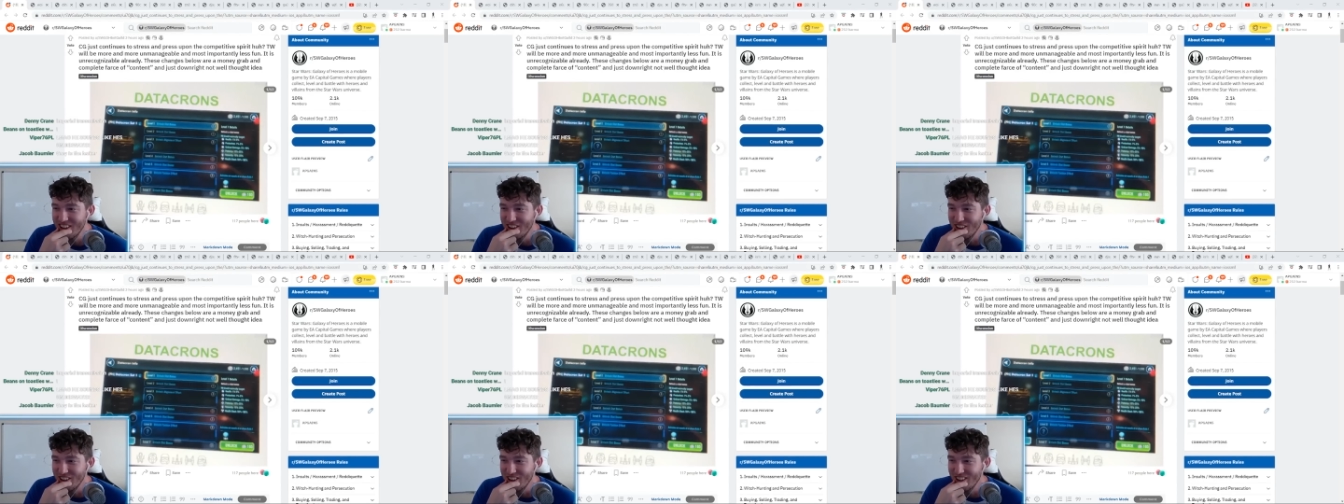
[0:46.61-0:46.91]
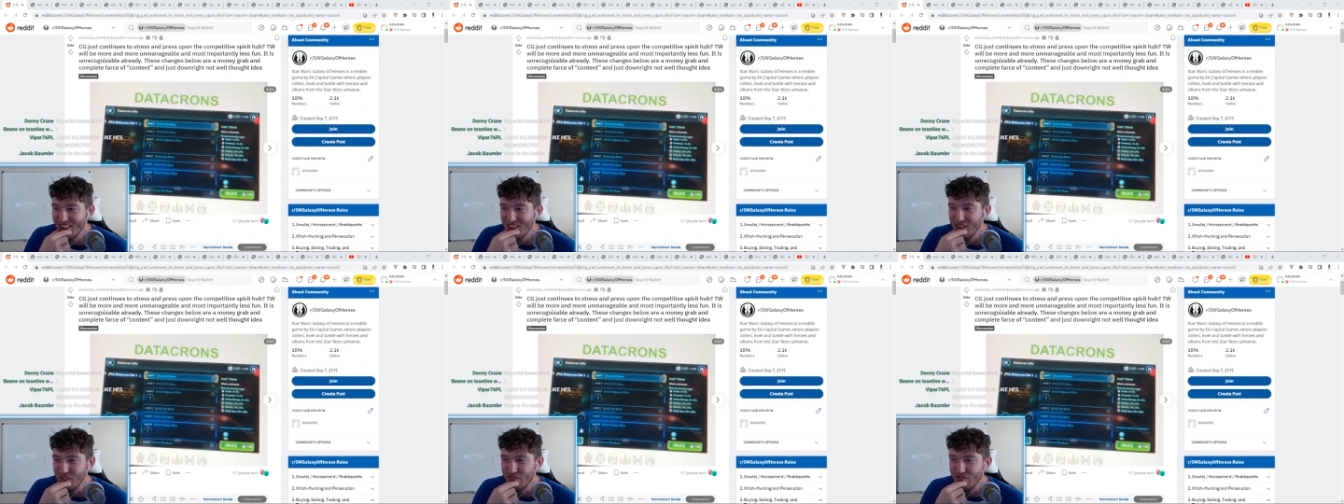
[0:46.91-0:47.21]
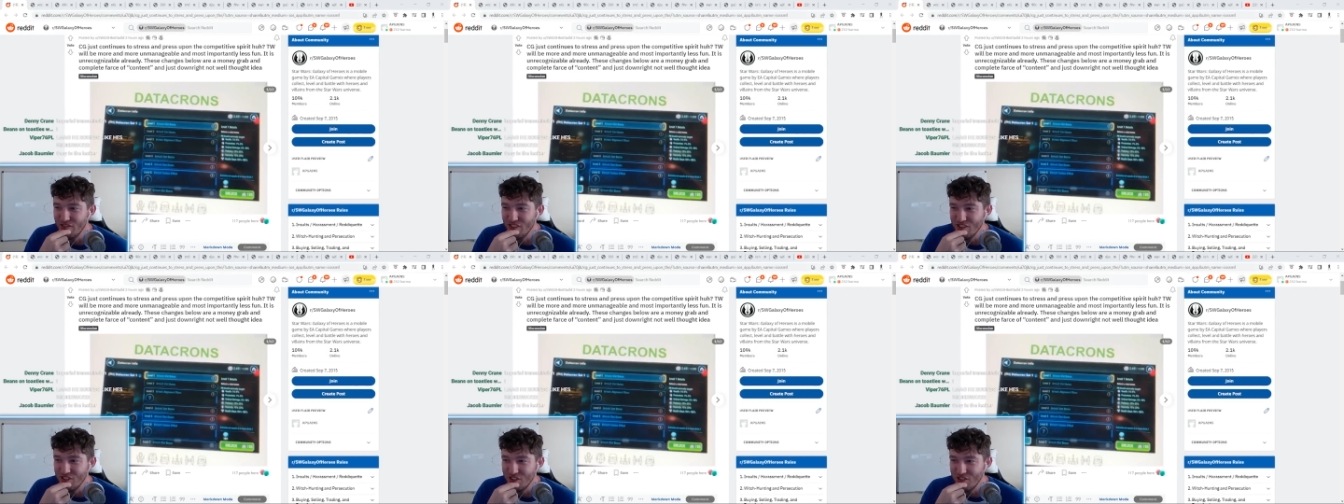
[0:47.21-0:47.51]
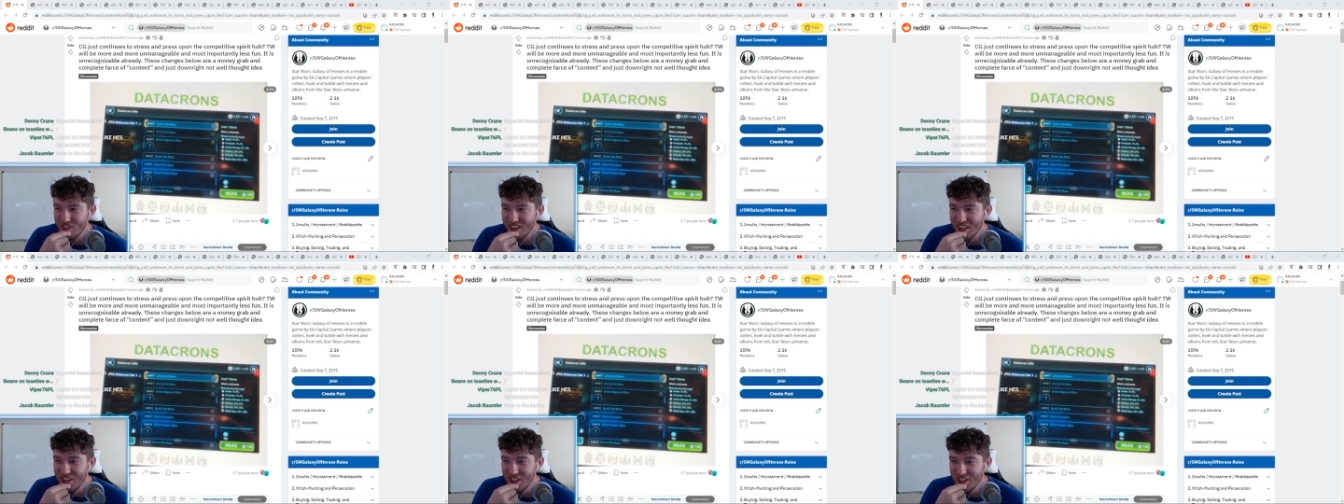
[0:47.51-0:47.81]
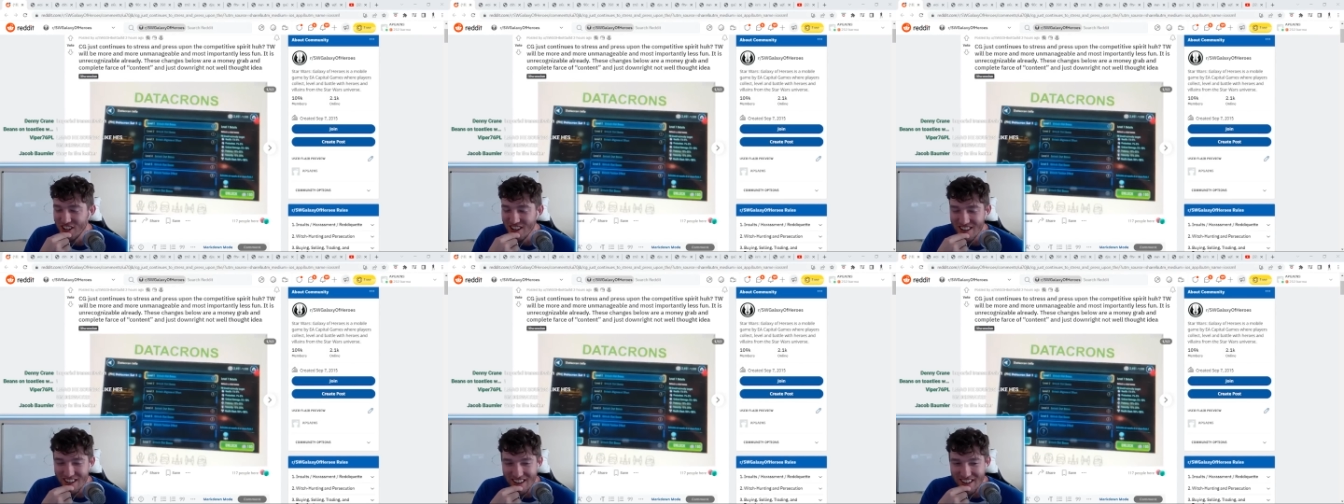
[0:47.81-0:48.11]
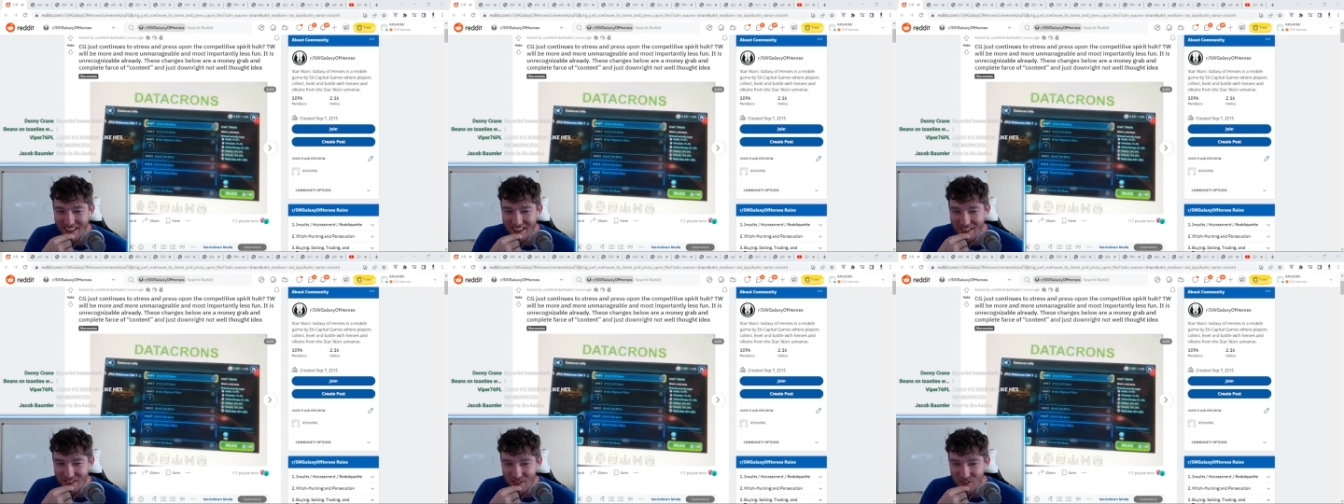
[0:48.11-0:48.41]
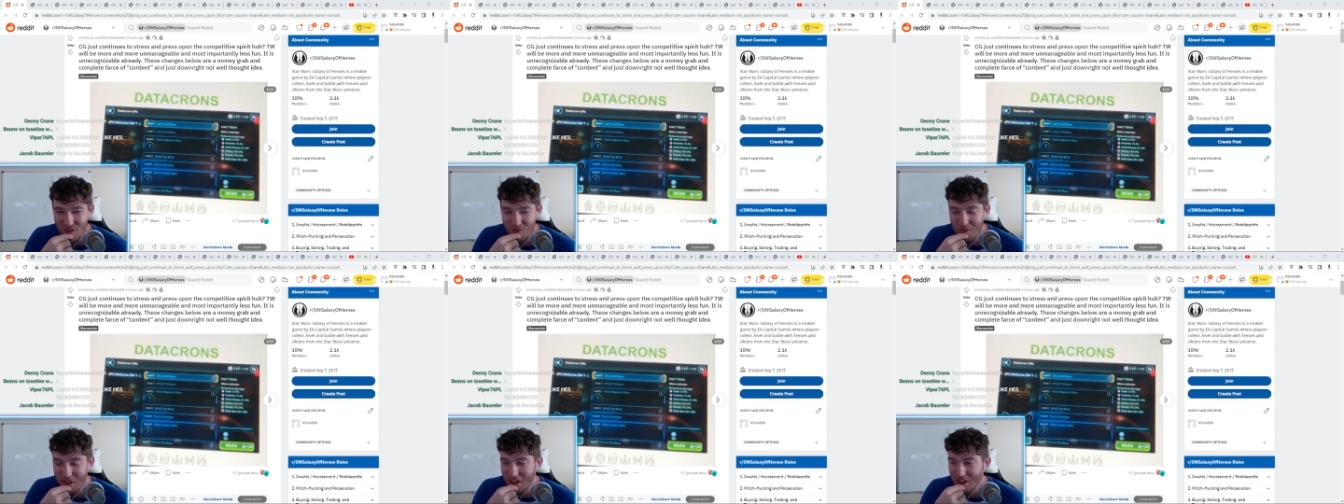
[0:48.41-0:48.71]
Your your frustration in
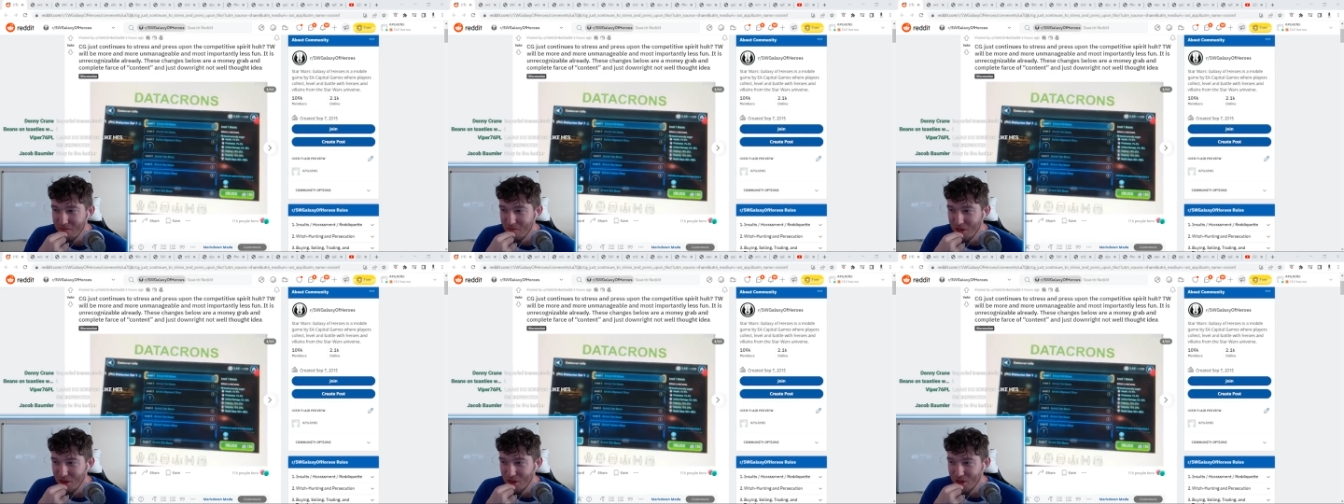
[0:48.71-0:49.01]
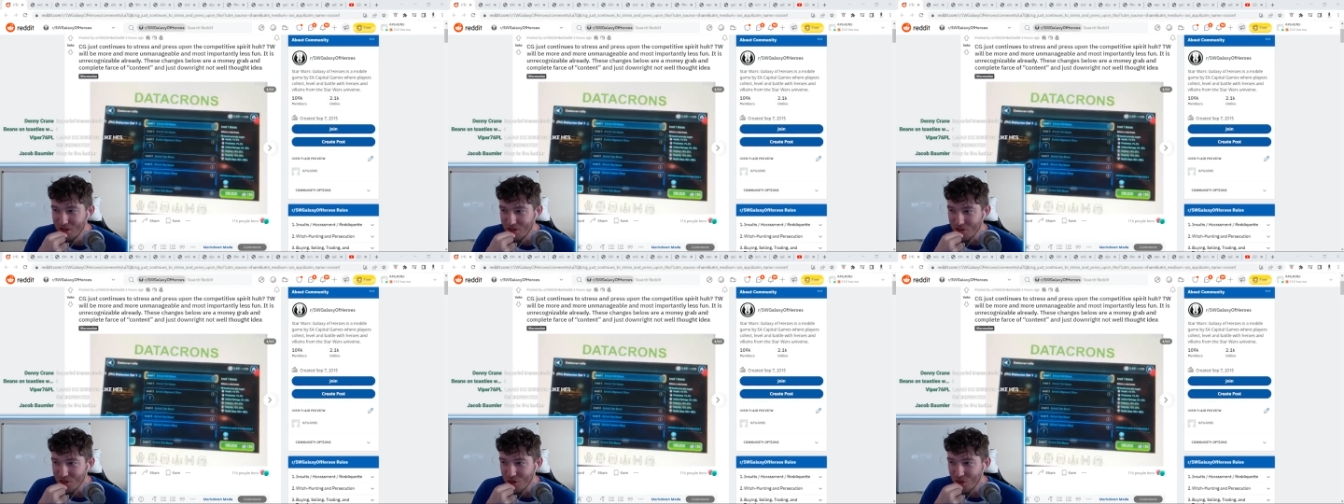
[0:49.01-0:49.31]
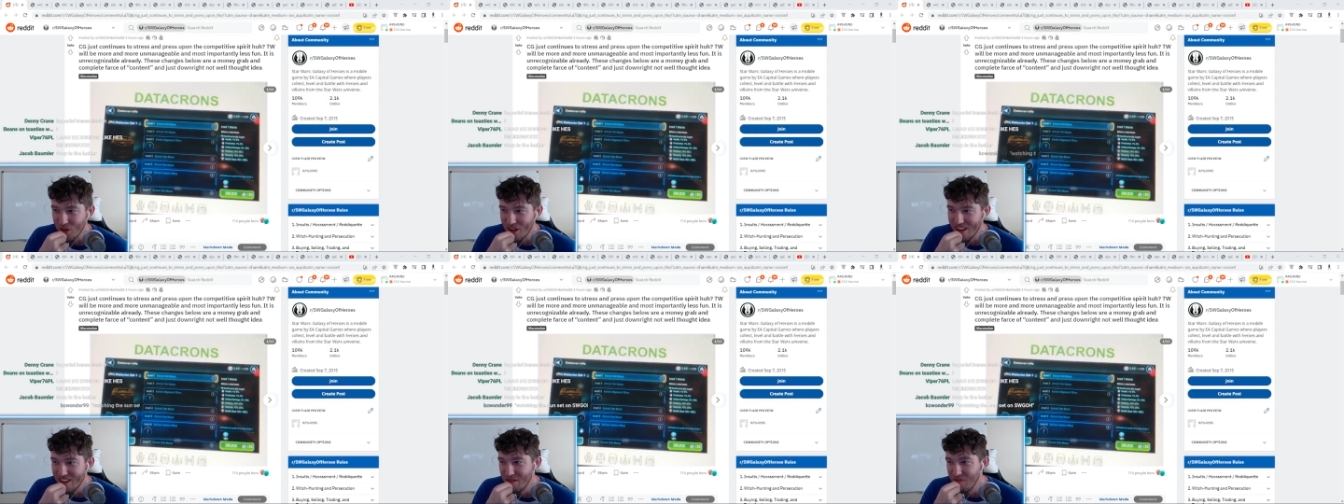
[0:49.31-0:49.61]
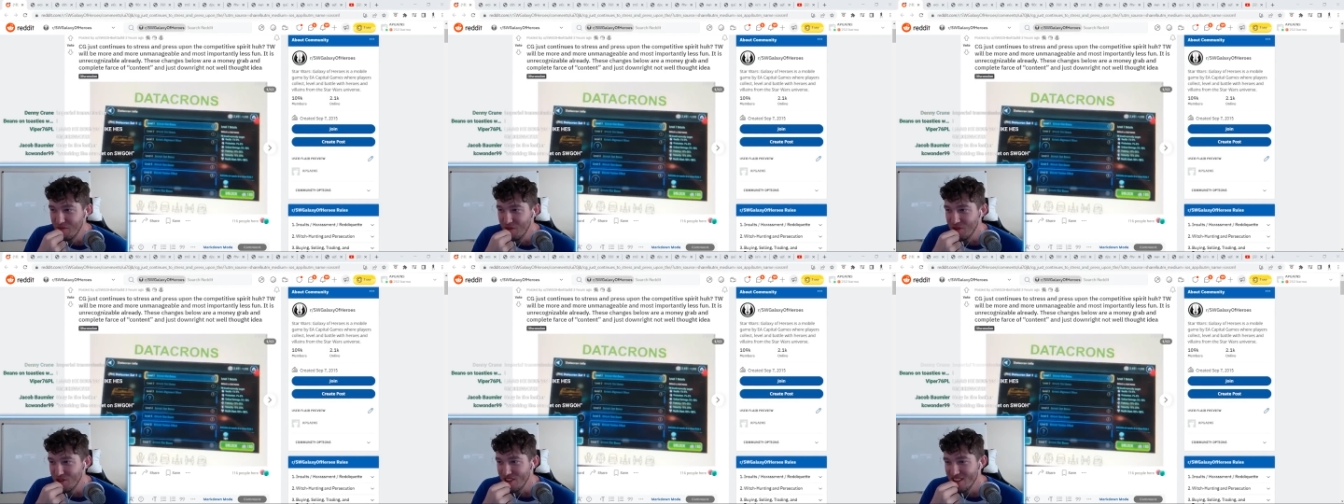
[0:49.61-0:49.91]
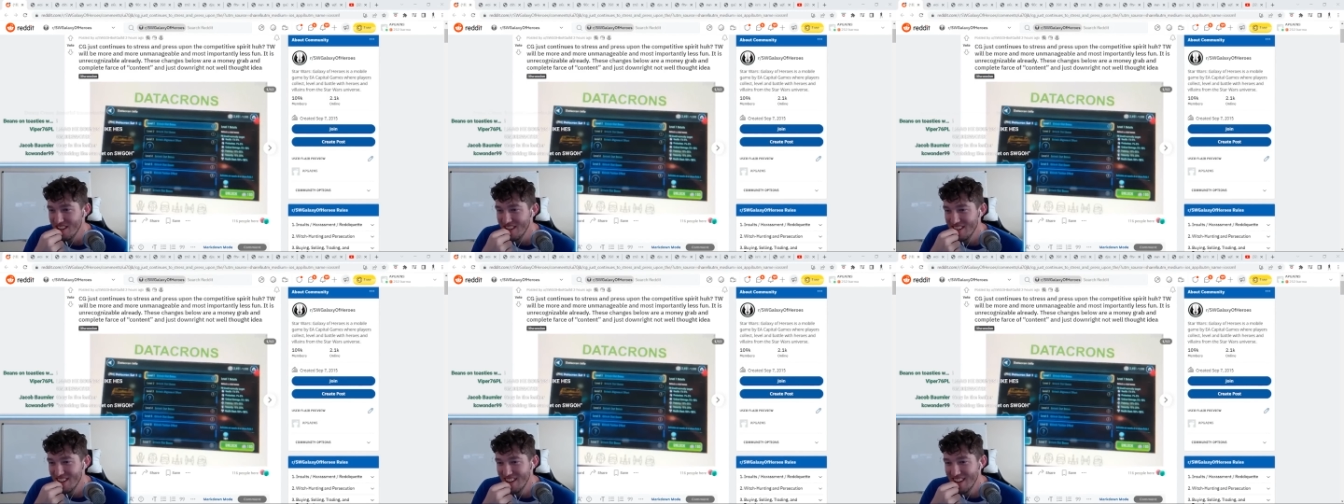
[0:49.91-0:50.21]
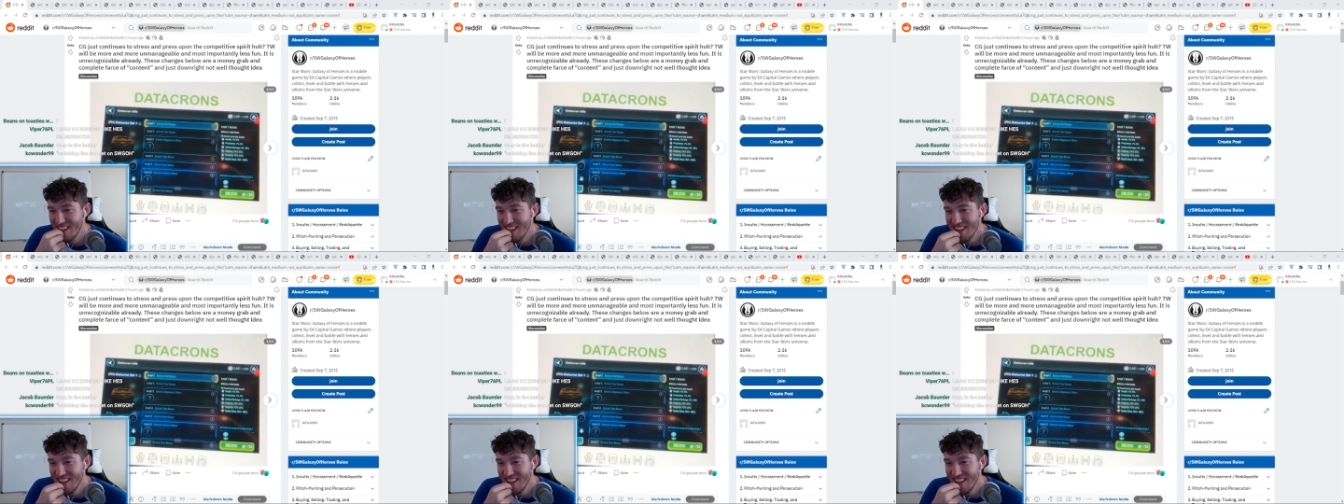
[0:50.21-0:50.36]
sped up mode is quite uh, amusing. Dude,